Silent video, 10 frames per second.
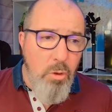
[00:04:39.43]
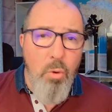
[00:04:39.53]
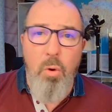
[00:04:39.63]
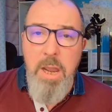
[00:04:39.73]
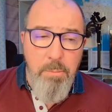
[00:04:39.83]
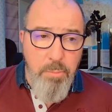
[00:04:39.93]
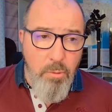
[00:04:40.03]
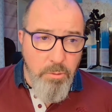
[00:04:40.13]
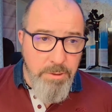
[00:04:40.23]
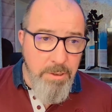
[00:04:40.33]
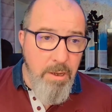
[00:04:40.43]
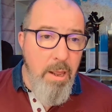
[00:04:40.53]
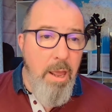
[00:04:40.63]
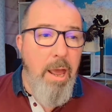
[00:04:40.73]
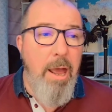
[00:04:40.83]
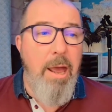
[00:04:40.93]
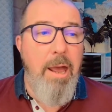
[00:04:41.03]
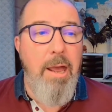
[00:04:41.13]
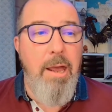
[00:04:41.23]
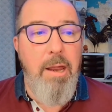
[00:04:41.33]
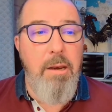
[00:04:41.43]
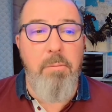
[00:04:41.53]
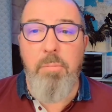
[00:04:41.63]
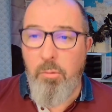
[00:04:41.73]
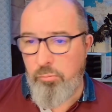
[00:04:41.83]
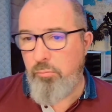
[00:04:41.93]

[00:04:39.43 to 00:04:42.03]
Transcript: or airports, but